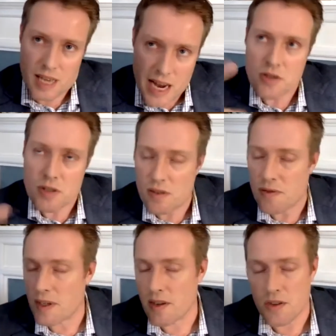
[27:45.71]
casualty
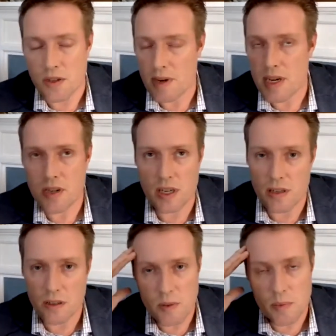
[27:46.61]
figures are ranging
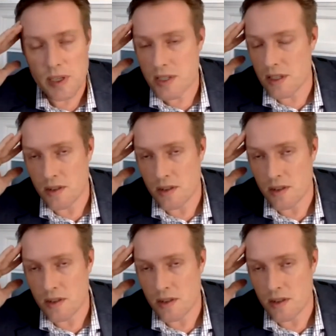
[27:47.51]
all over the place